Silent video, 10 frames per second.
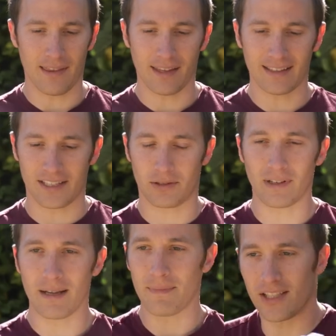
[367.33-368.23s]
I think that's
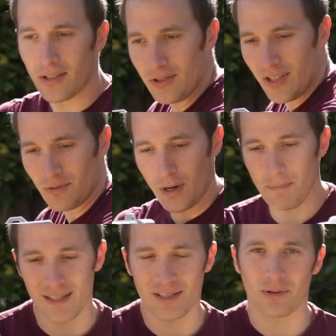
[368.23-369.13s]
great because you can just
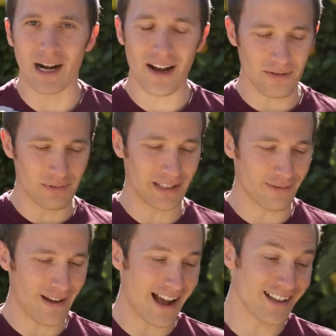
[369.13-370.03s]
whip this around really
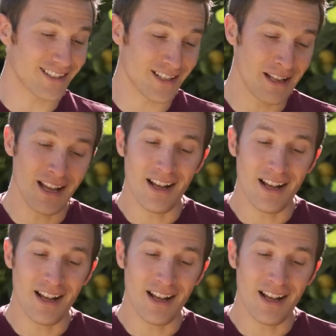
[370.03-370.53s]
fast.